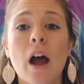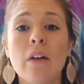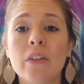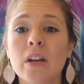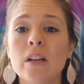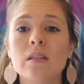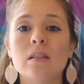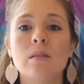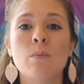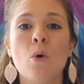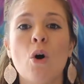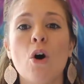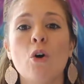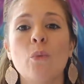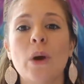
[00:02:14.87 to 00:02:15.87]
having a
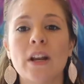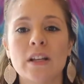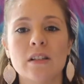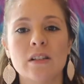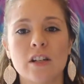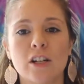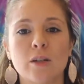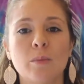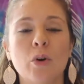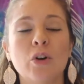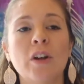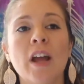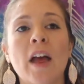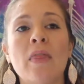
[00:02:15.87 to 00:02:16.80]
small wedding ceremony,